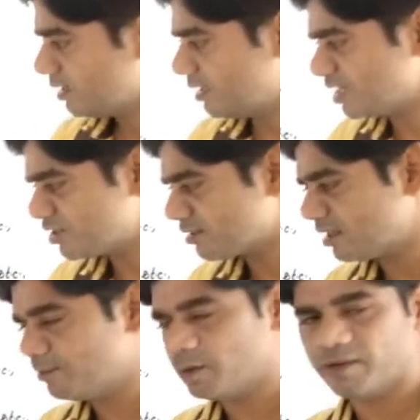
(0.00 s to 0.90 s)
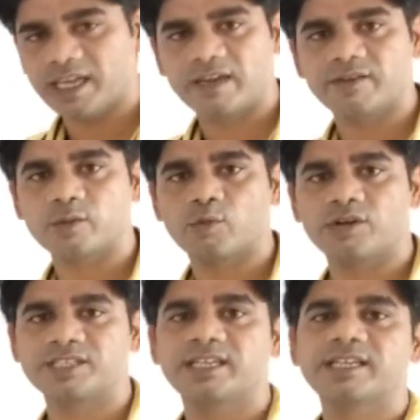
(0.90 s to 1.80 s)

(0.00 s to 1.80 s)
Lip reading: Next example we have is what?